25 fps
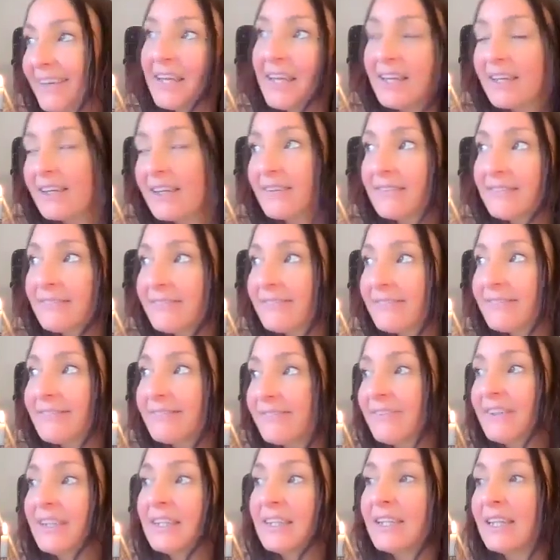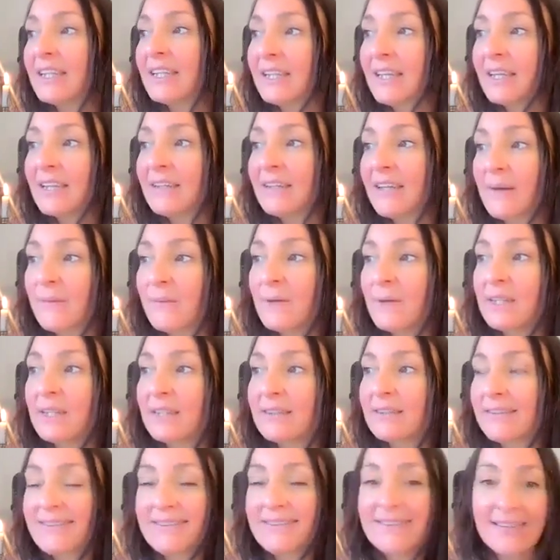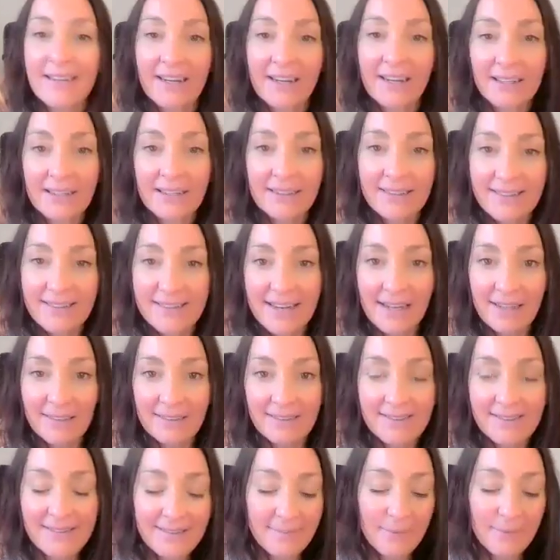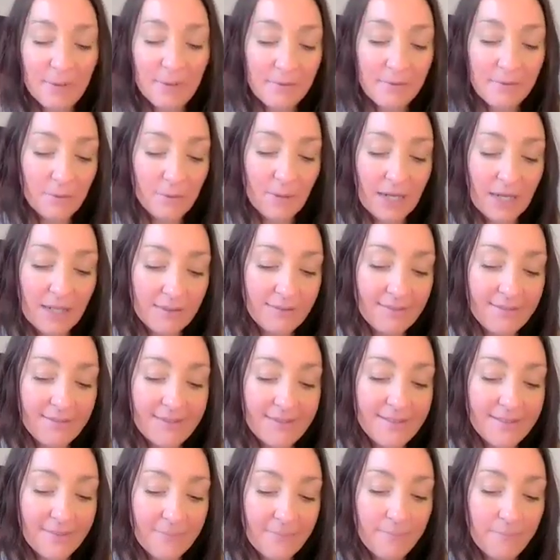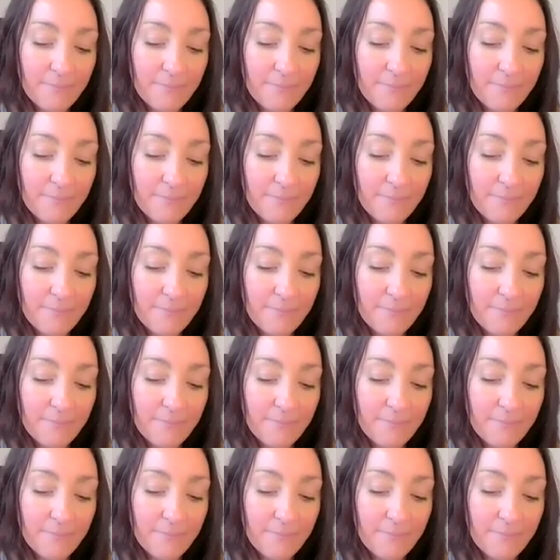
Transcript: like, feeling like they want to sing and dance and move around?